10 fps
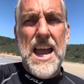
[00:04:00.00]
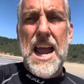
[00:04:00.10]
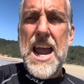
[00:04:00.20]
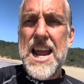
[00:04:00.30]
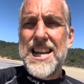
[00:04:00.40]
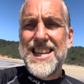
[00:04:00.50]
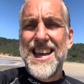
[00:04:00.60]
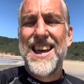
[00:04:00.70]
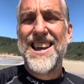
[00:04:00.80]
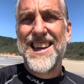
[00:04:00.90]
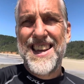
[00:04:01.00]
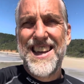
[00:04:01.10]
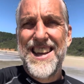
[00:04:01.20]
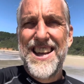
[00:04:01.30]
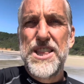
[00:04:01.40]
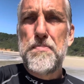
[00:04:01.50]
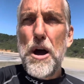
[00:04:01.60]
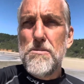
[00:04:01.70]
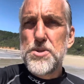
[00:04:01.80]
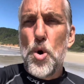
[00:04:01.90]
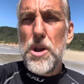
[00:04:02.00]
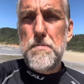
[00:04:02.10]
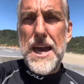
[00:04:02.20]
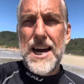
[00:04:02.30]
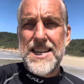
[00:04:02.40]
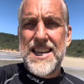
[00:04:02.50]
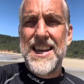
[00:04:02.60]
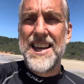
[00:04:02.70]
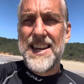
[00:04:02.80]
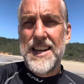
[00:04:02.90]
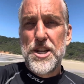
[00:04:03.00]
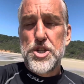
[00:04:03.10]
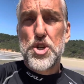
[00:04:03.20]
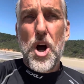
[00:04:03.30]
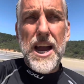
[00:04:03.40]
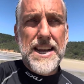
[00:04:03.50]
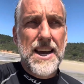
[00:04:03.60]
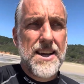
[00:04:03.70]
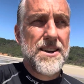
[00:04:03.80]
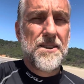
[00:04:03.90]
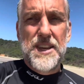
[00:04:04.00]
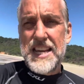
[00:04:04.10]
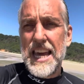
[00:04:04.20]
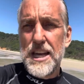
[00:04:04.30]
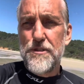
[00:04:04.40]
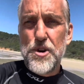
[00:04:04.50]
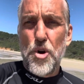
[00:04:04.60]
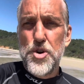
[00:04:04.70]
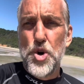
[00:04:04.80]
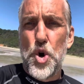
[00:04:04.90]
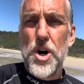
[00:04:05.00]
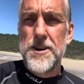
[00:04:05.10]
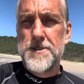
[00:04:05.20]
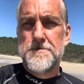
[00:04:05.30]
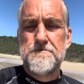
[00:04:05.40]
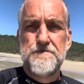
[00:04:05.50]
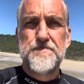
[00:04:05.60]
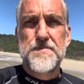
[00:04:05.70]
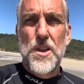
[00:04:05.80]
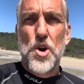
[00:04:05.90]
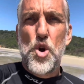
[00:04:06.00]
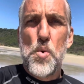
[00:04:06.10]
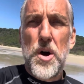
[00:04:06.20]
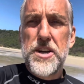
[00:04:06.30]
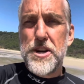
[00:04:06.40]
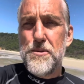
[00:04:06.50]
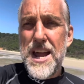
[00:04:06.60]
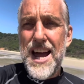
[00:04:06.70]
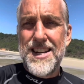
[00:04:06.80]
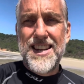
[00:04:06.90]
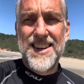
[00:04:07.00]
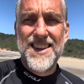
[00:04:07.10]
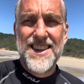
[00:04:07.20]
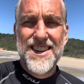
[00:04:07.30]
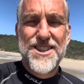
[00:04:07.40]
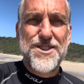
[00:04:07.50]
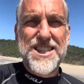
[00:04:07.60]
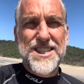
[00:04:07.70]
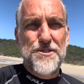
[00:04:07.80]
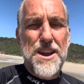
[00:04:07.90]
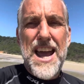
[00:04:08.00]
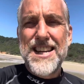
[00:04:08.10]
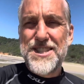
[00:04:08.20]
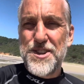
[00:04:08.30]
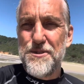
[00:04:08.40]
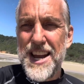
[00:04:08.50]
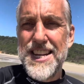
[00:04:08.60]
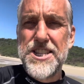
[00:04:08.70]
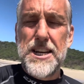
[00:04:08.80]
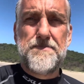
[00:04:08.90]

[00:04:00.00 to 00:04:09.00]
And the poem's all about Strider, the king of Gondor, who wandered around dressed in rags as a ranger,